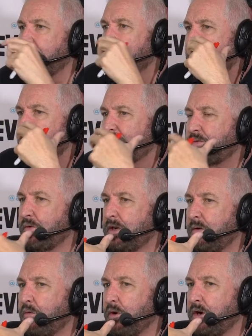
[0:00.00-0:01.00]
that's really
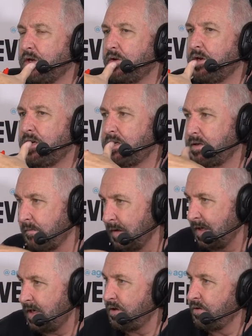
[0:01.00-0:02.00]
where you need to
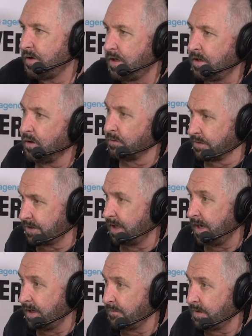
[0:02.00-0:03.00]
lay your ego
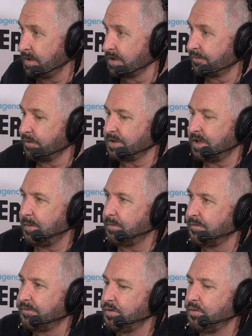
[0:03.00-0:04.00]
aside. Because, for example,
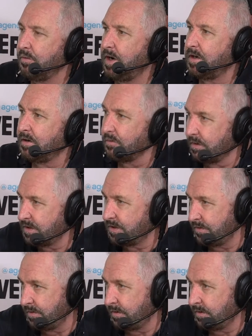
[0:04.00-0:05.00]
if you write a great
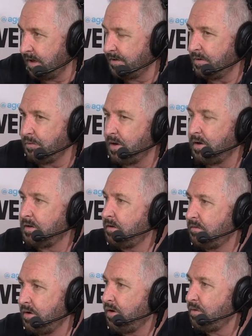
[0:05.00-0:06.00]
song, I think we all,
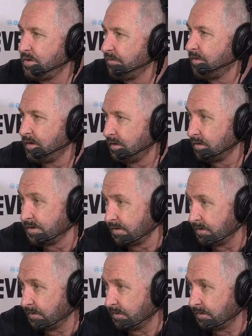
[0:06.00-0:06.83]
when you've written a good song.